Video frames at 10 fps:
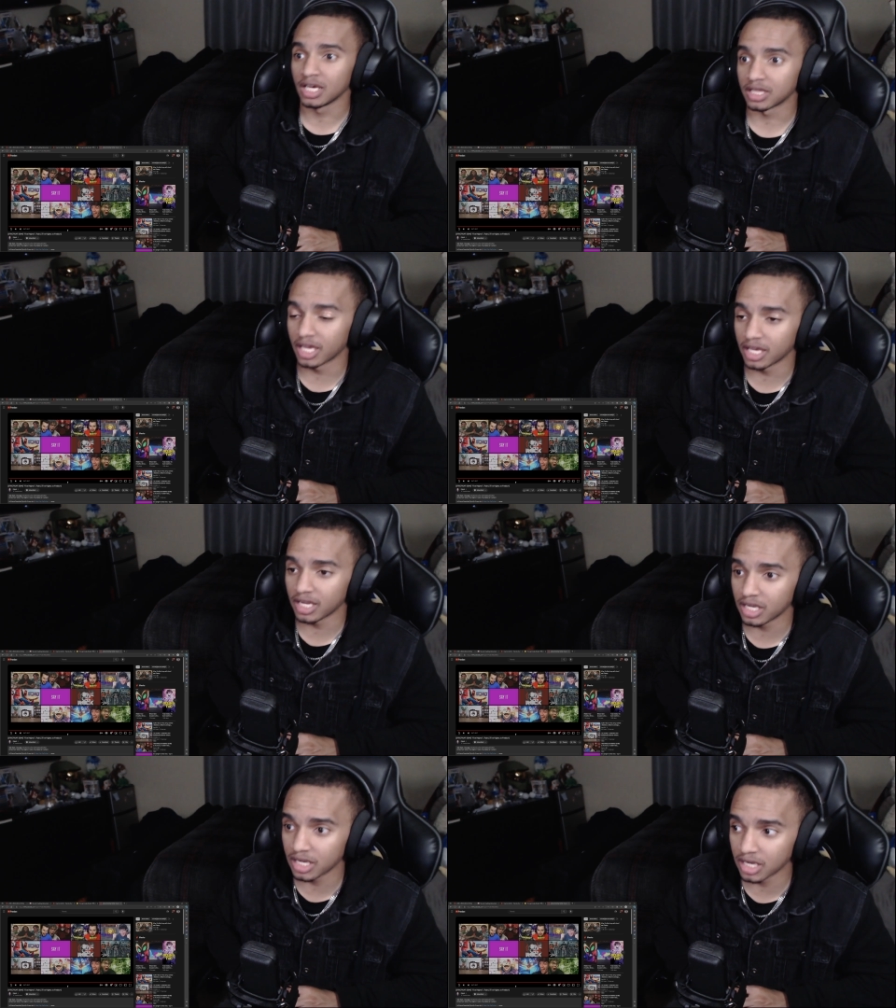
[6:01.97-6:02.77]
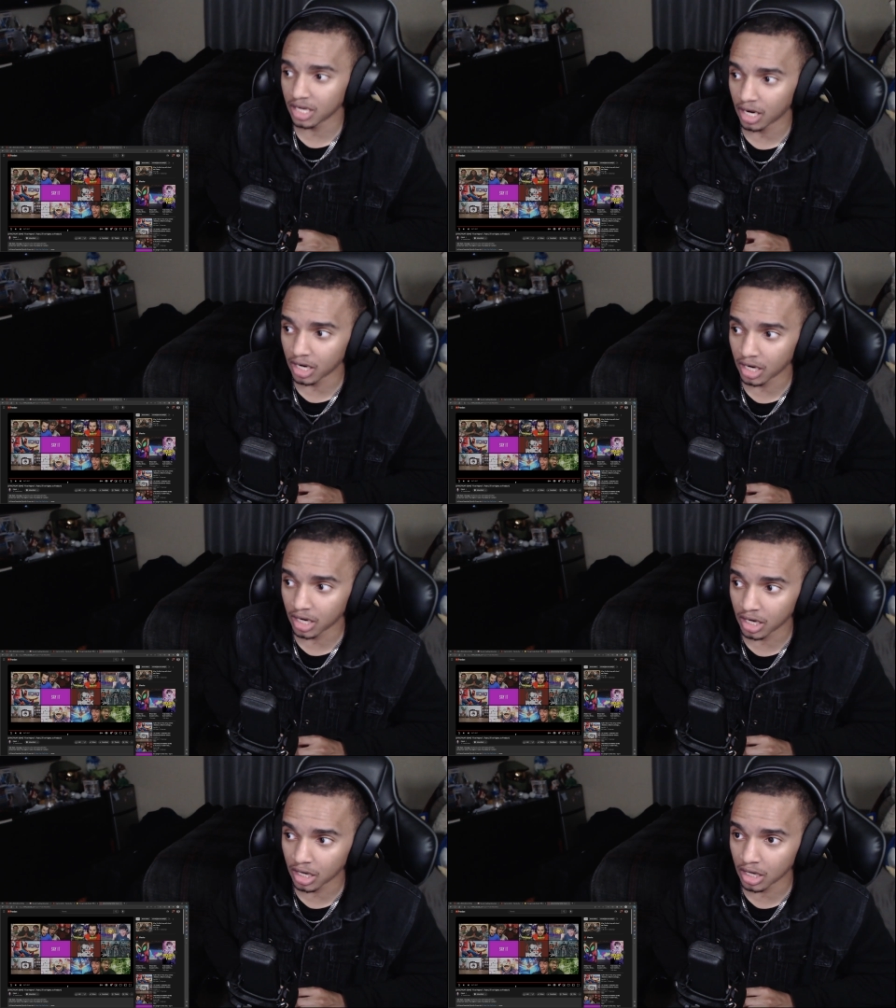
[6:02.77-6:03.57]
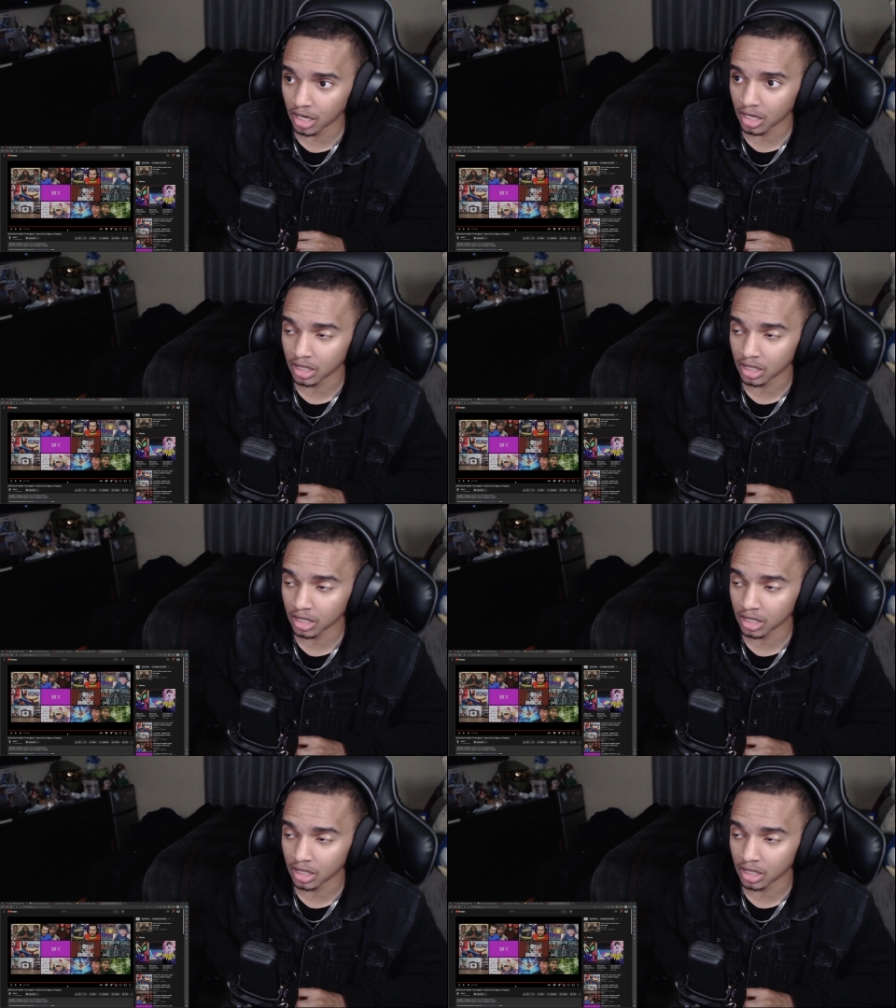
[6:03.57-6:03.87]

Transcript: Then, uh...